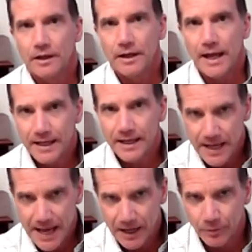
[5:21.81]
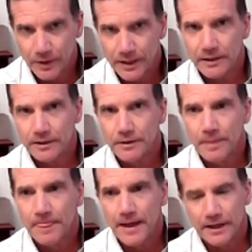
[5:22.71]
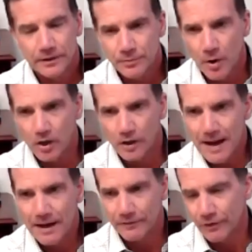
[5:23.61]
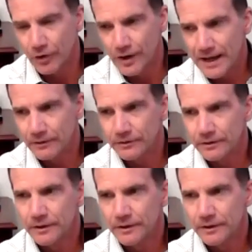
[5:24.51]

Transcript: and equity and a small amount of earnout.